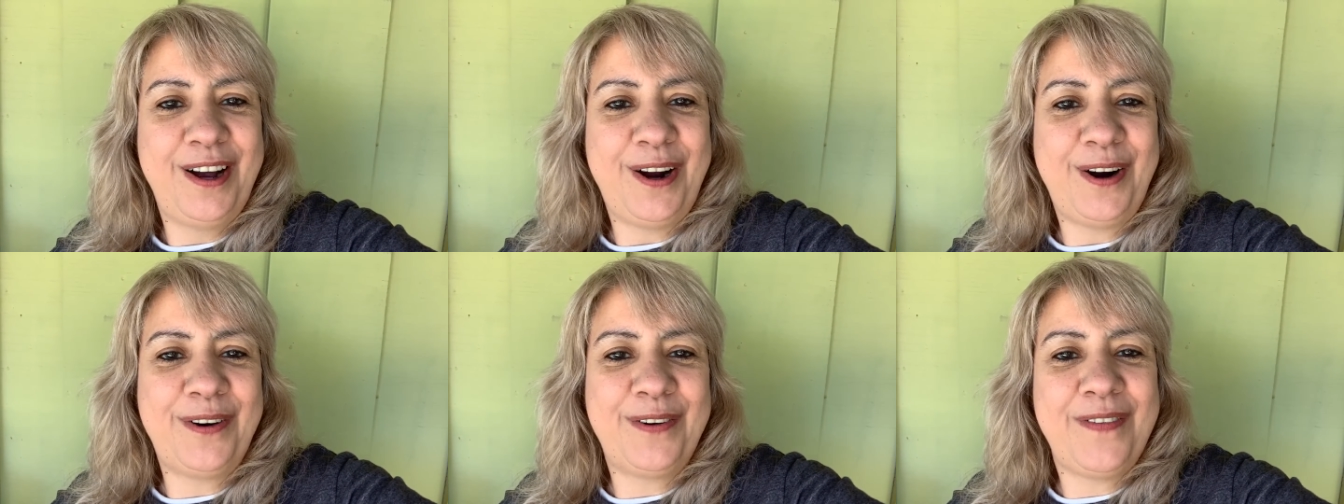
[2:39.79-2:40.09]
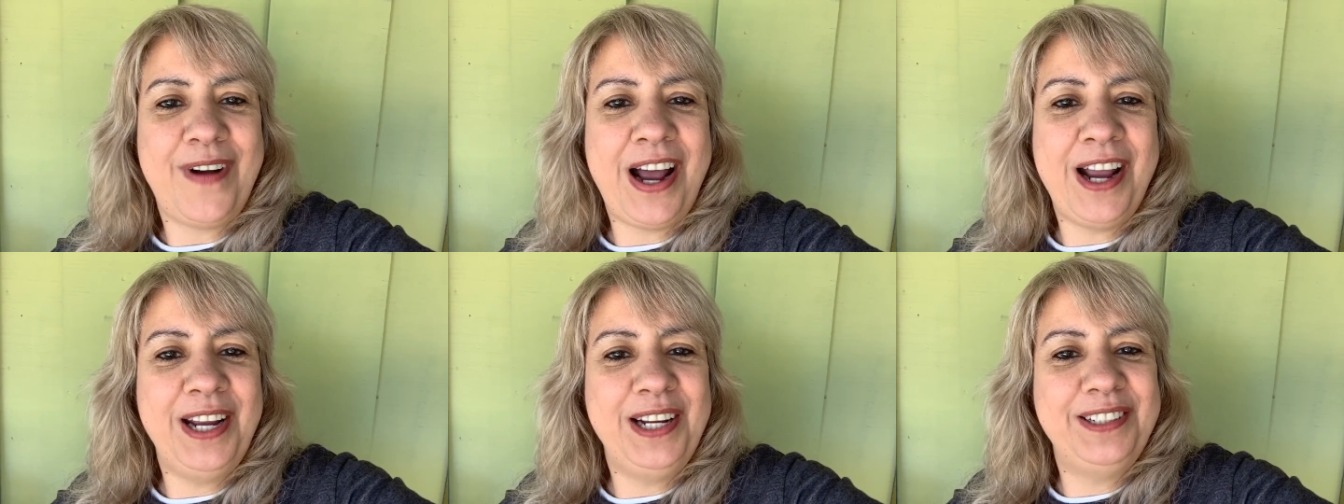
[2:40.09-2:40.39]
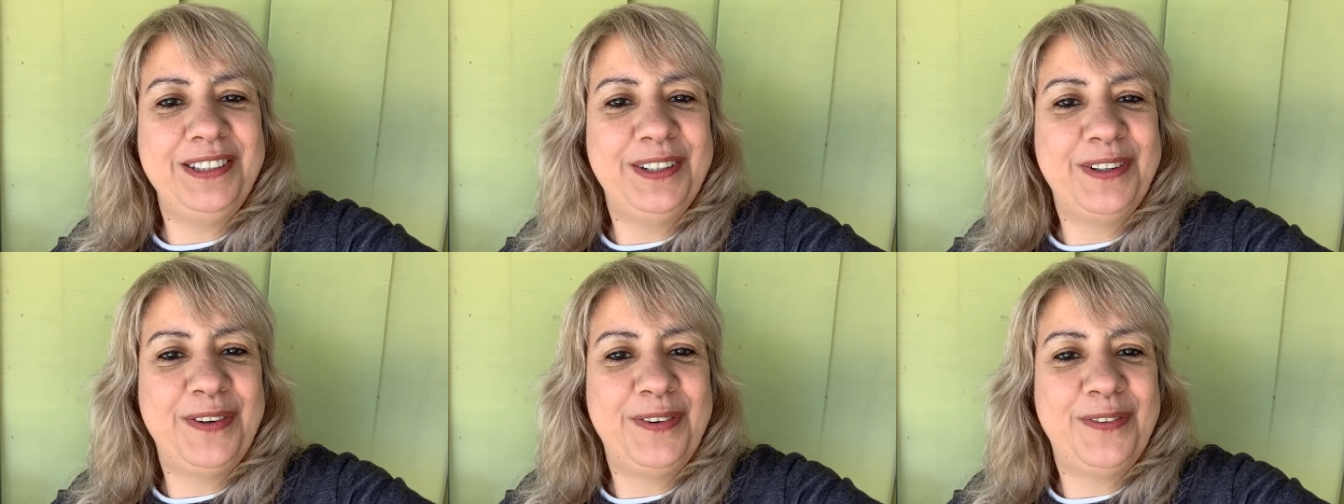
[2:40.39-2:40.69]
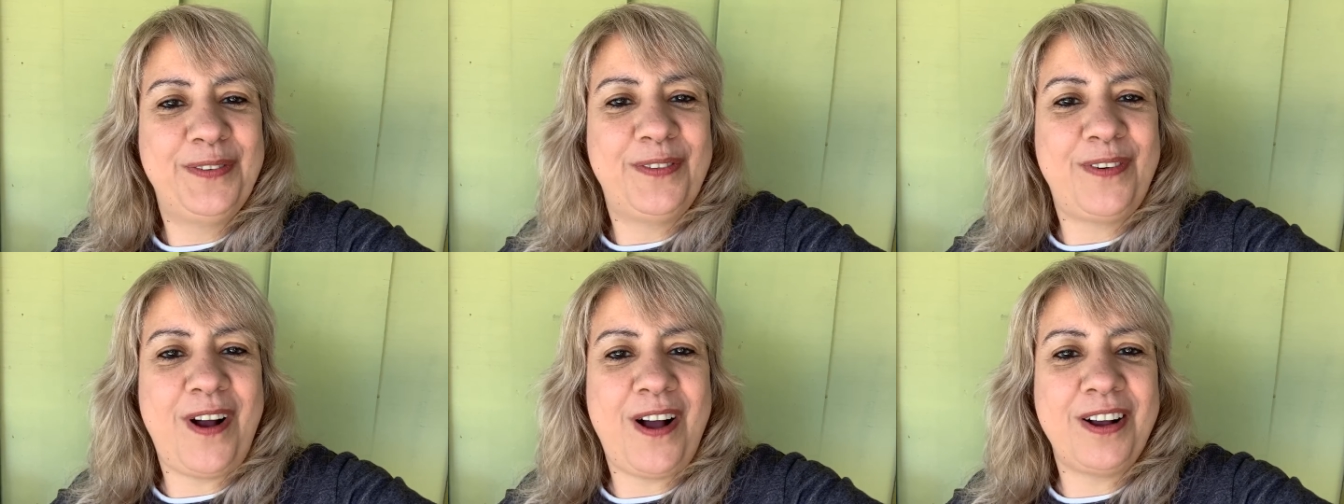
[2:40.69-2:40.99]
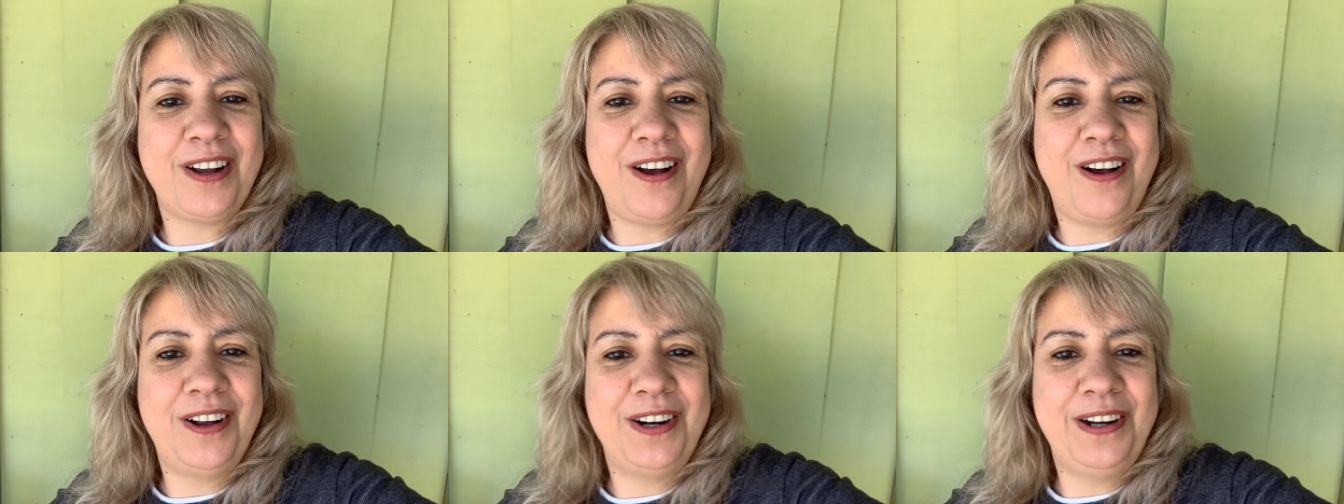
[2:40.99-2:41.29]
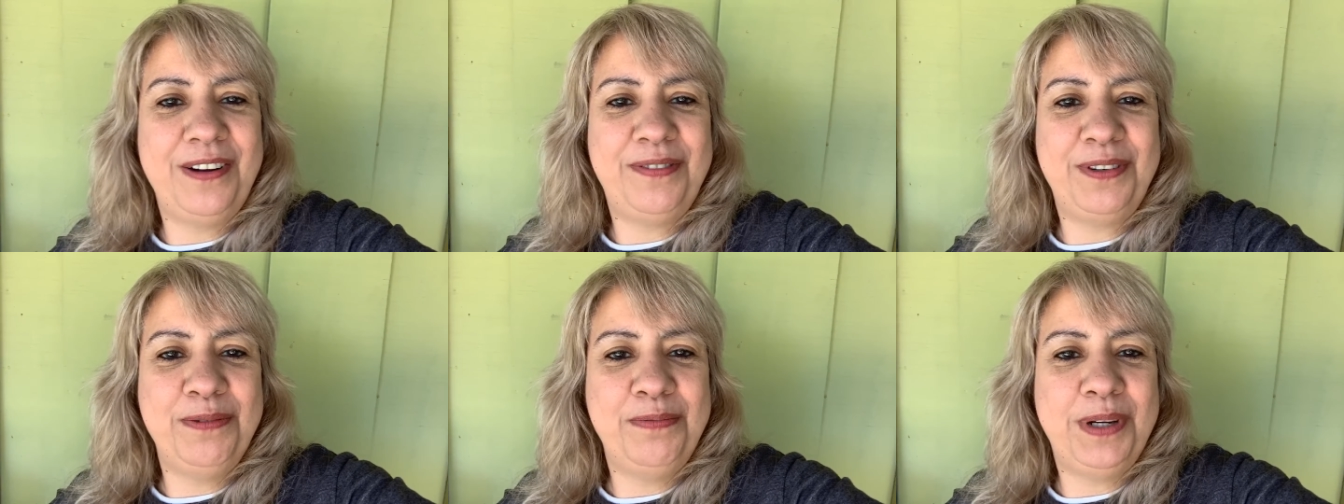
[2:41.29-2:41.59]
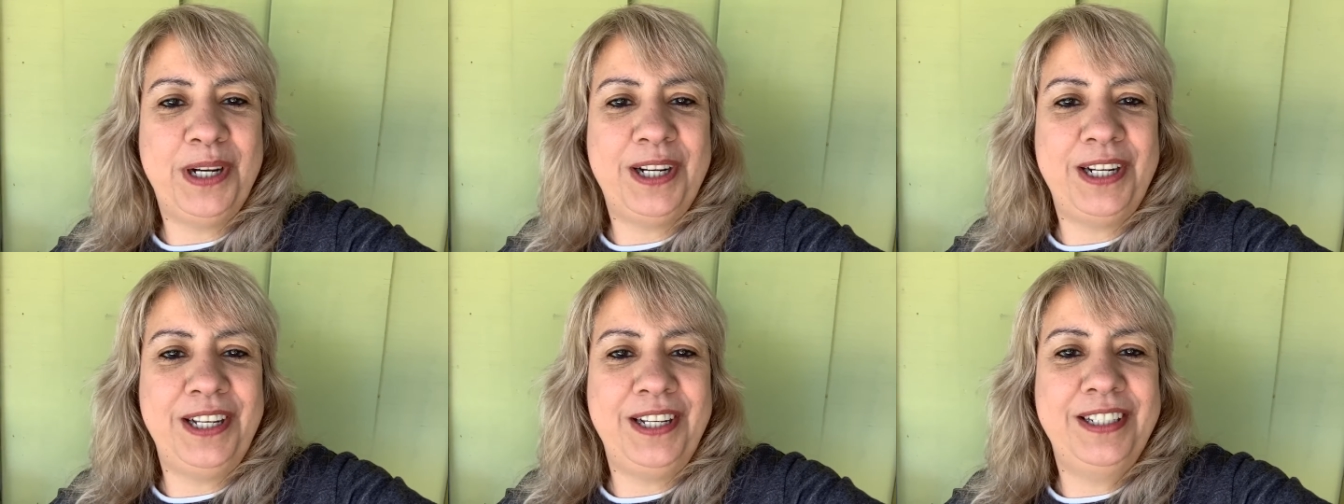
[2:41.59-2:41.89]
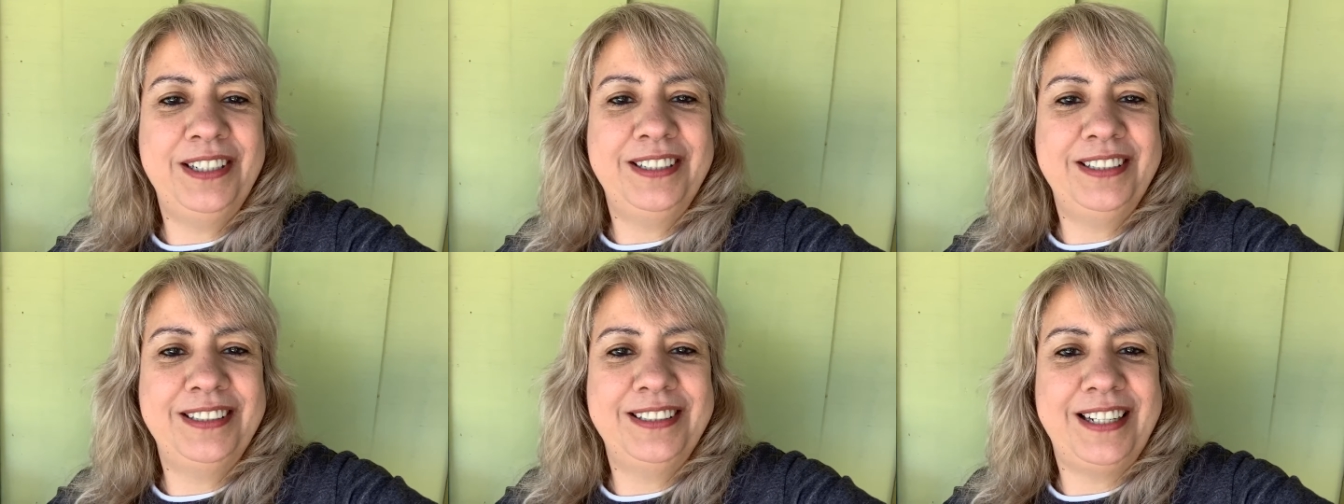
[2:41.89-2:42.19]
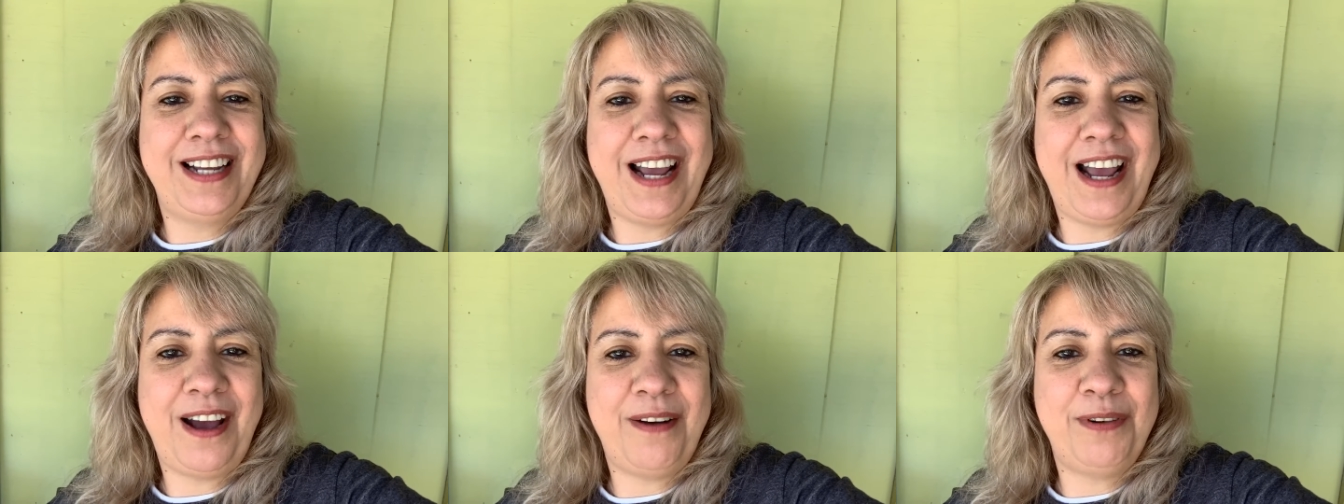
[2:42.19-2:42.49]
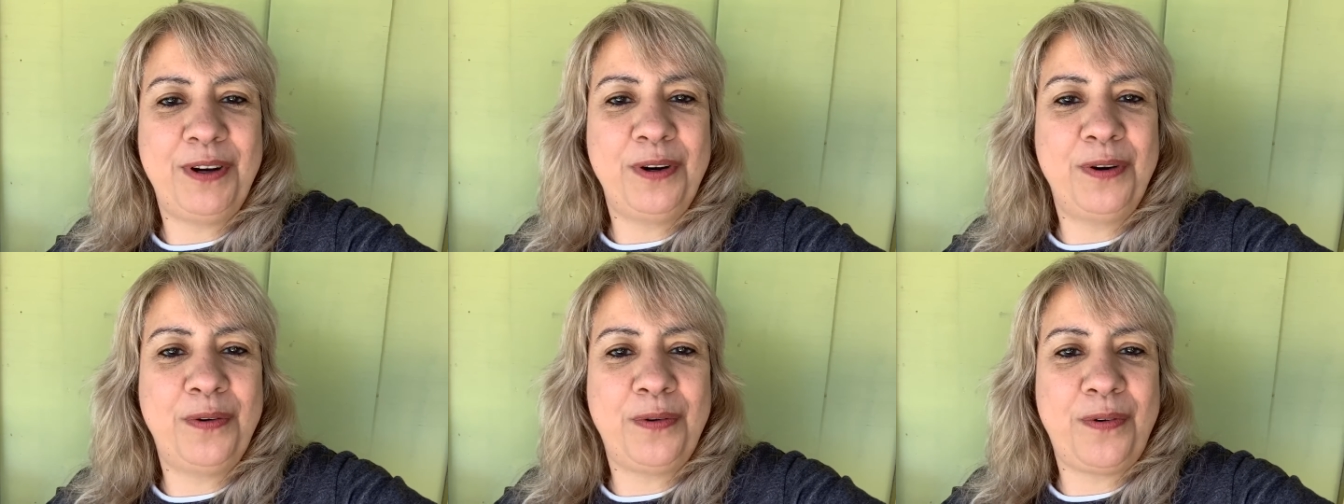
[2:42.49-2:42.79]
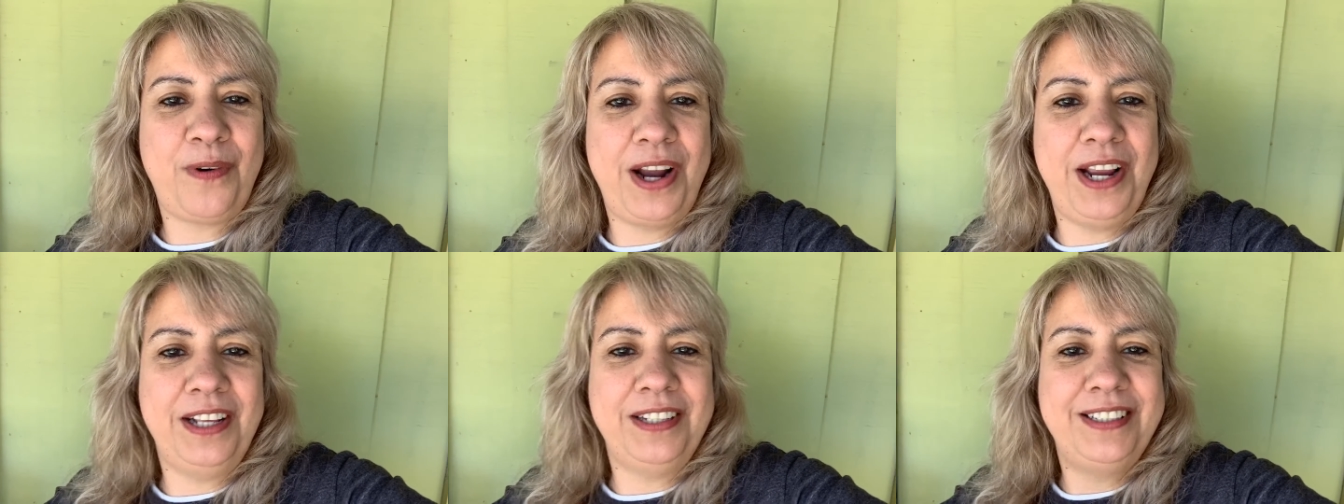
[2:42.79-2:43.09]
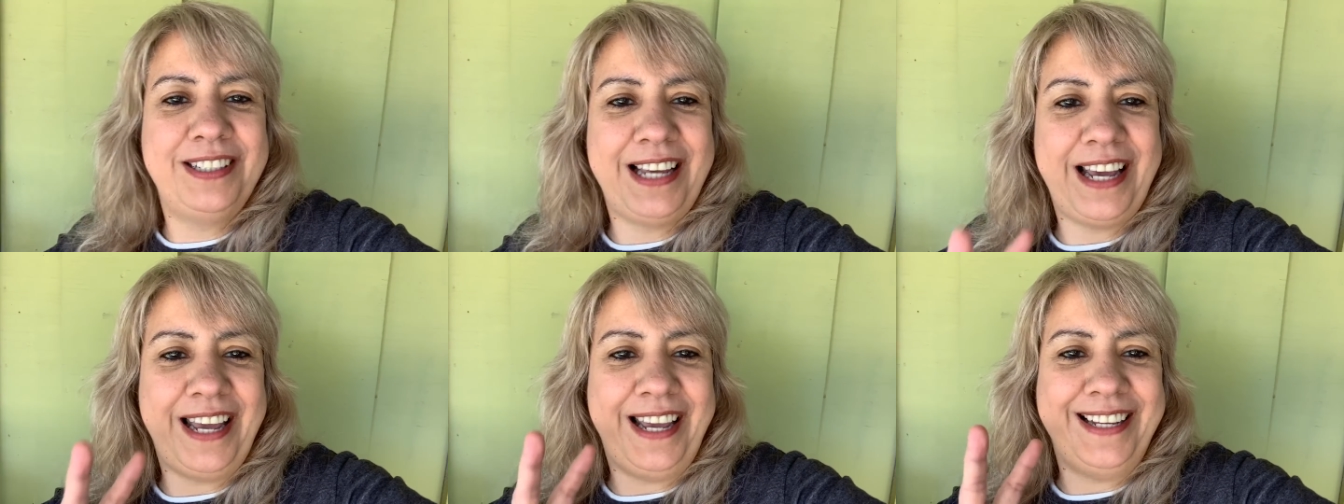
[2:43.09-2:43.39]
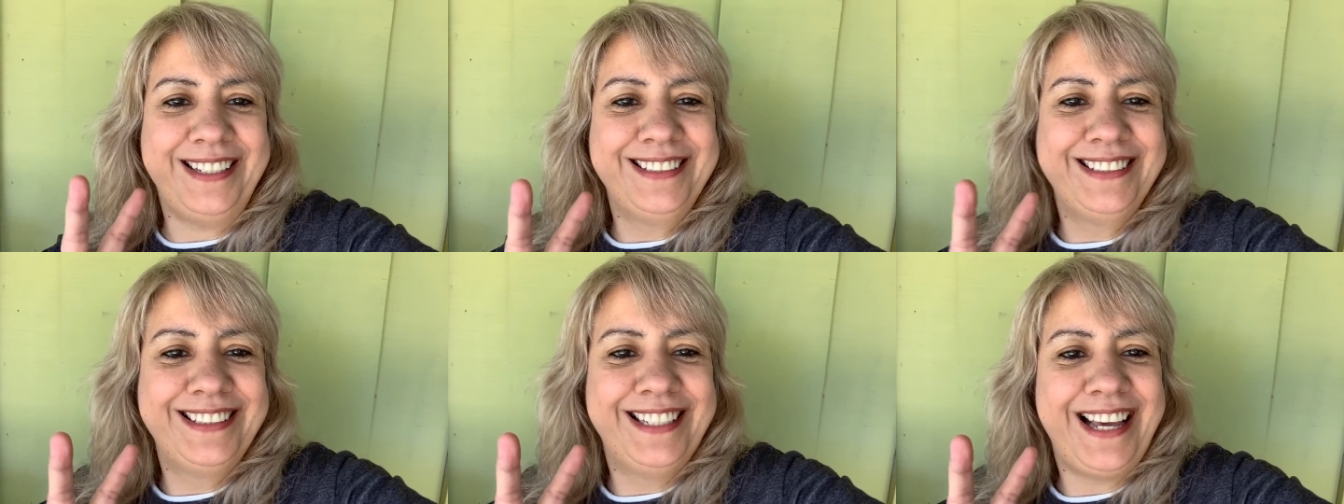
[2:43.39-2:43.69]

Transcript: All right, rock on everybody, have a great day.